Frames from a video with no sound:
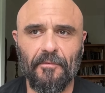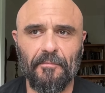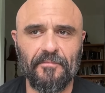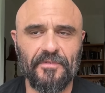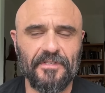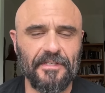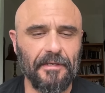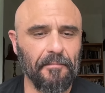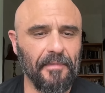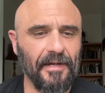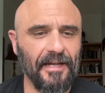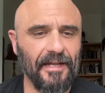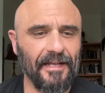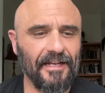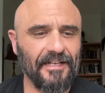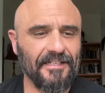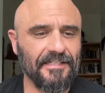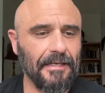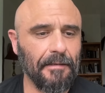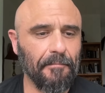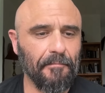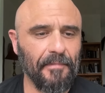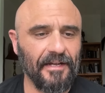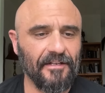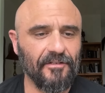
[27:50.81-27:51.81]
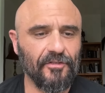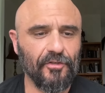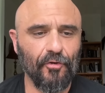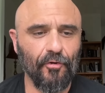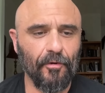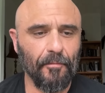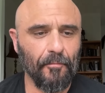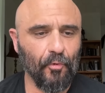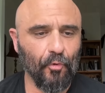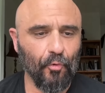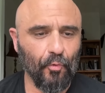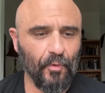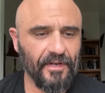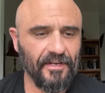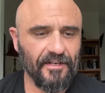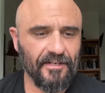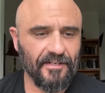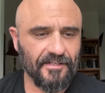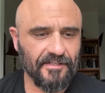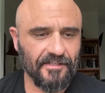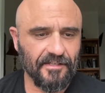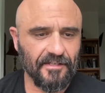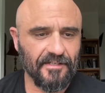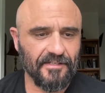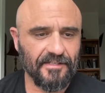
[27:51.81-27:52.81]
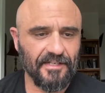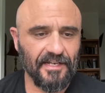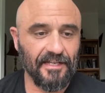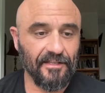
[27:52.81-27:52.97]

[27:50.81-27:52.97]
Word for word: So I accept by two of more witnesses,